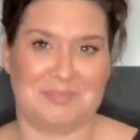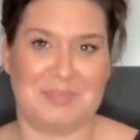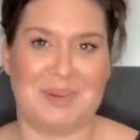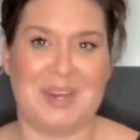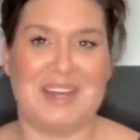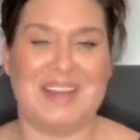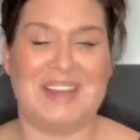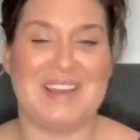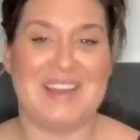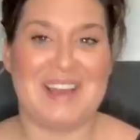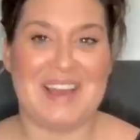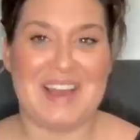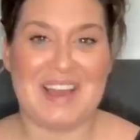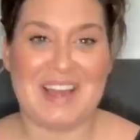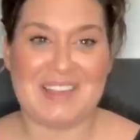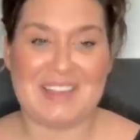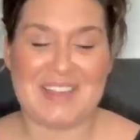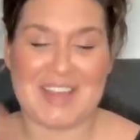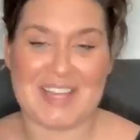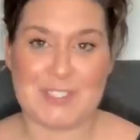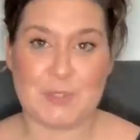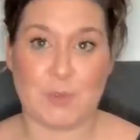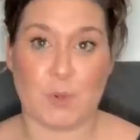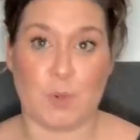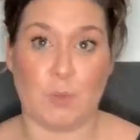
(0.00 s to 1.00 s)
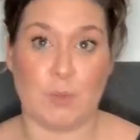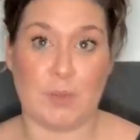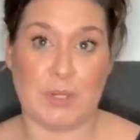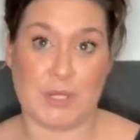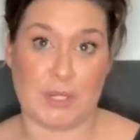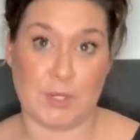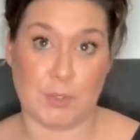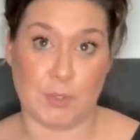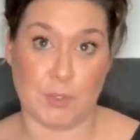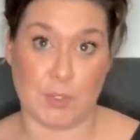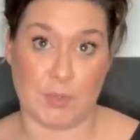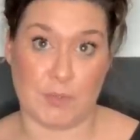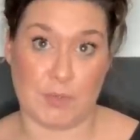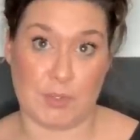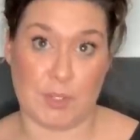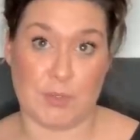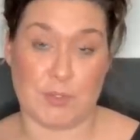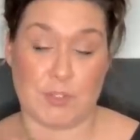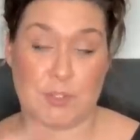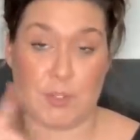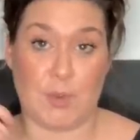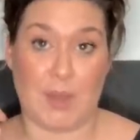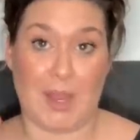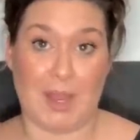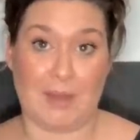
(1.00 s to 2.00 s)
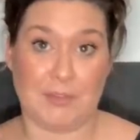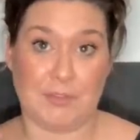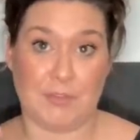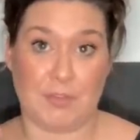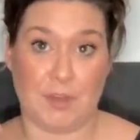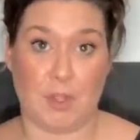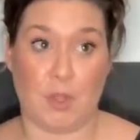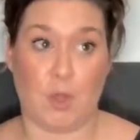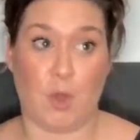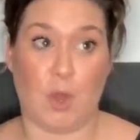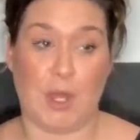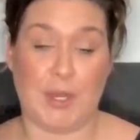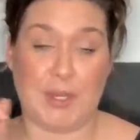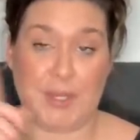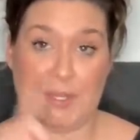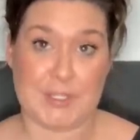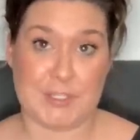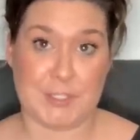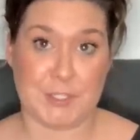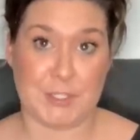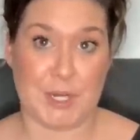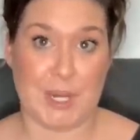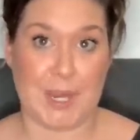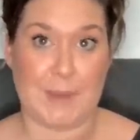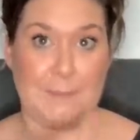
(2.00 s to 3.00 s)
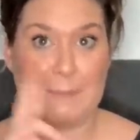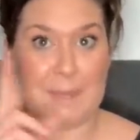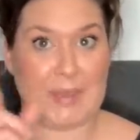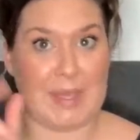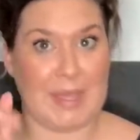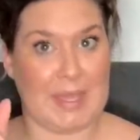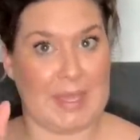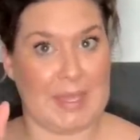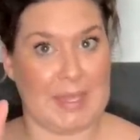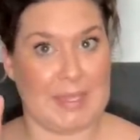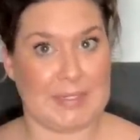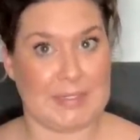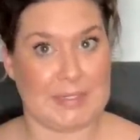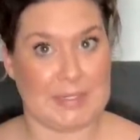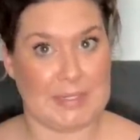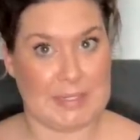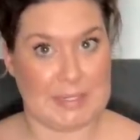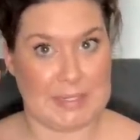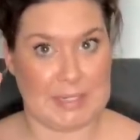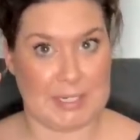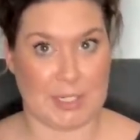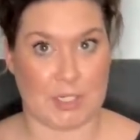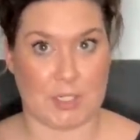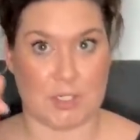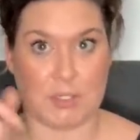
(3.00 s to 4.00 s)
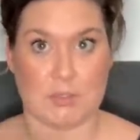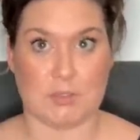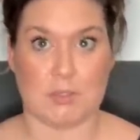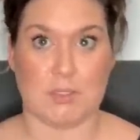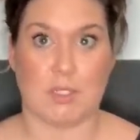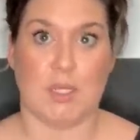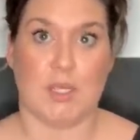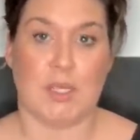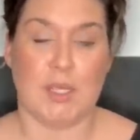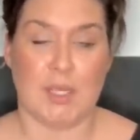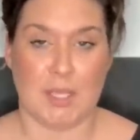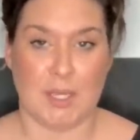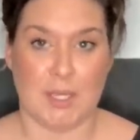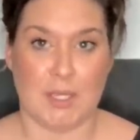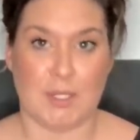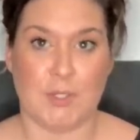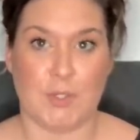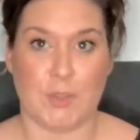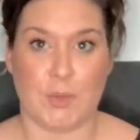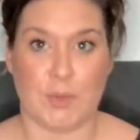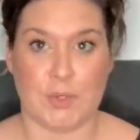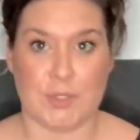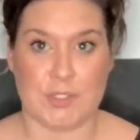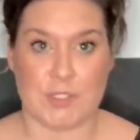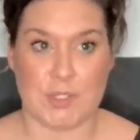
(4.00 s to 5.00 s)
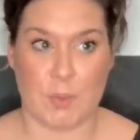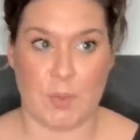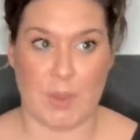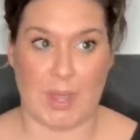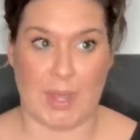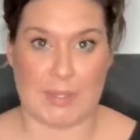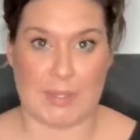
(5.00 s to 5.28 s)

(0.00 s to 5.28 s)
but that's where we'll get a hold of you. So you have to follow on Instagram and here in order to win.